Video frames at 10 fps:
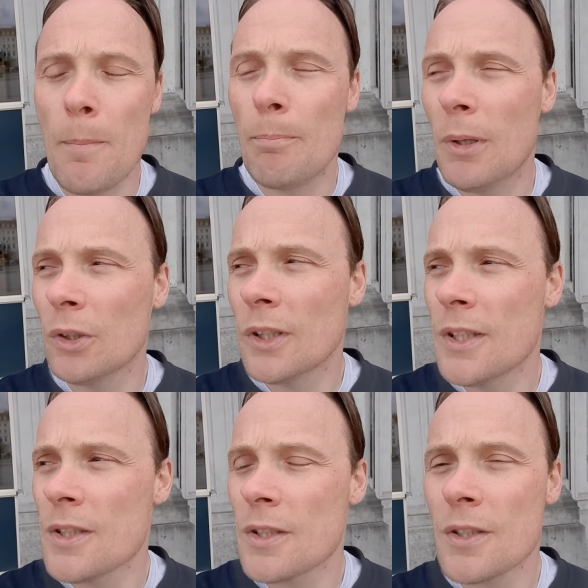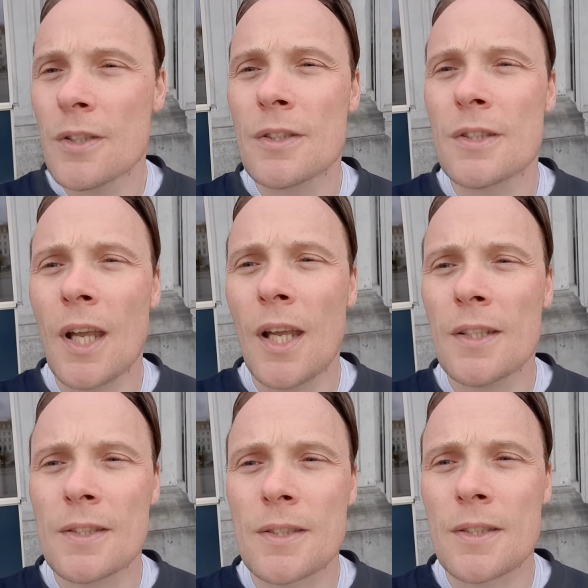buildings and
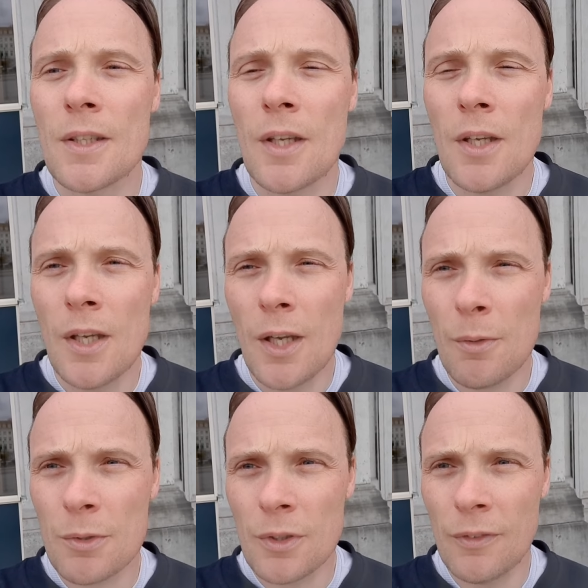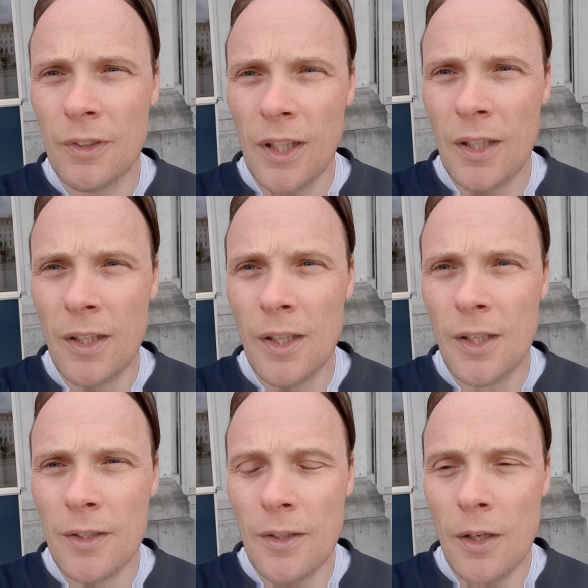sites it was lovely
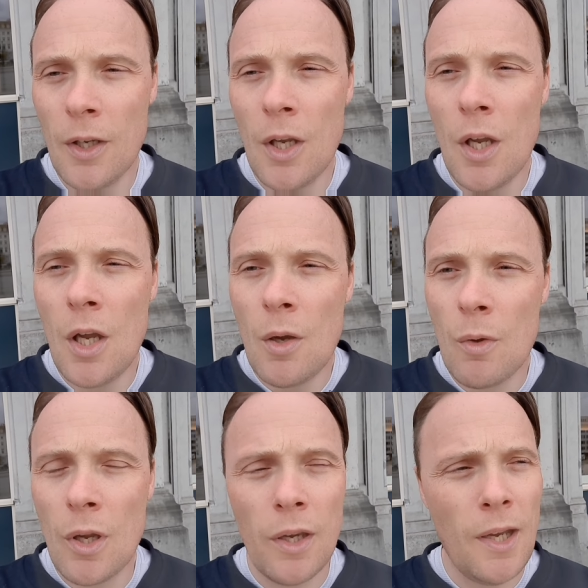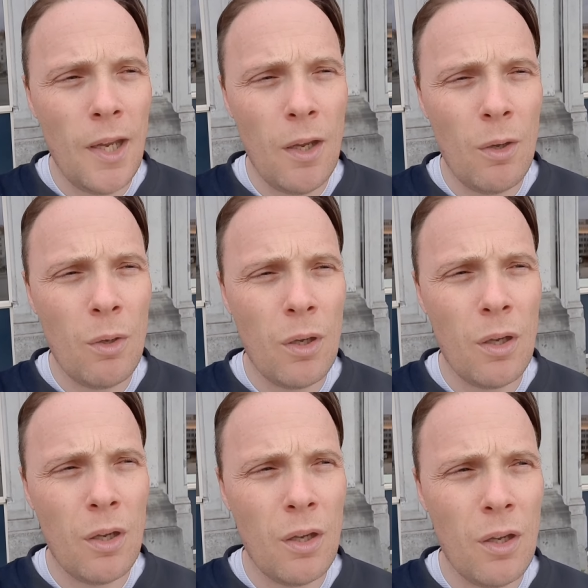and we are now
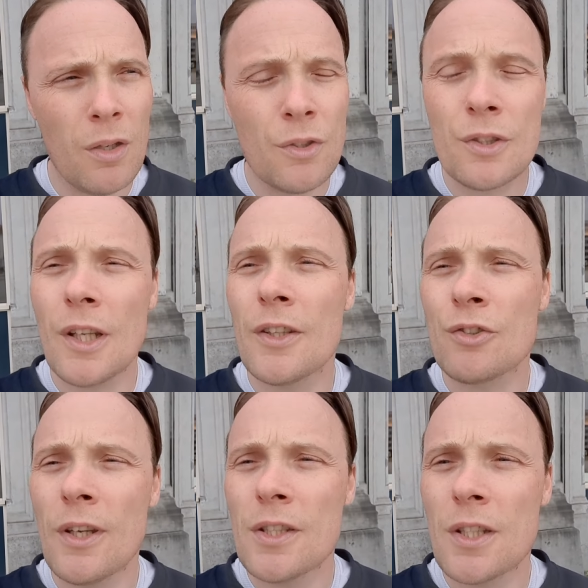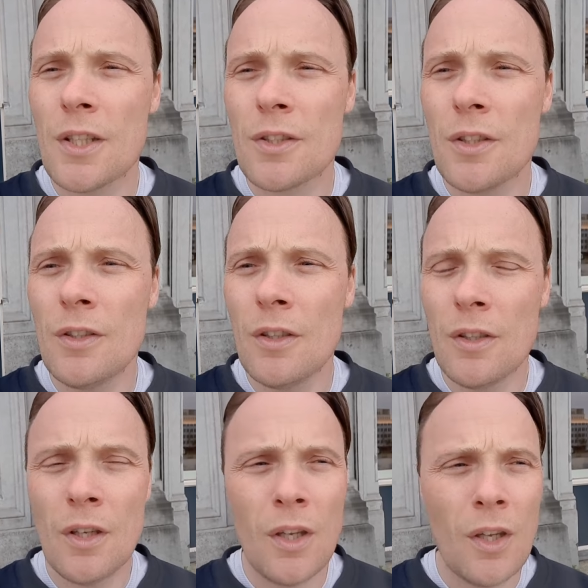just at the train station
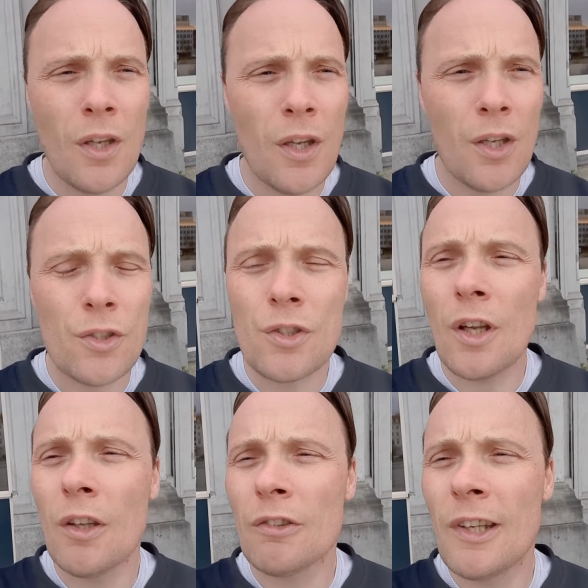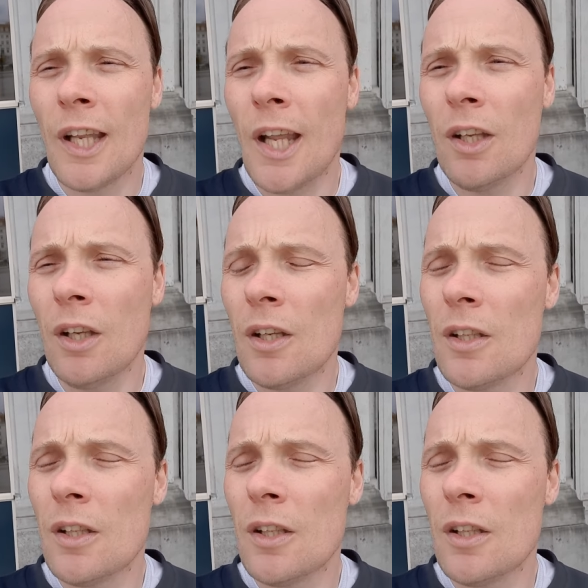in Charleroi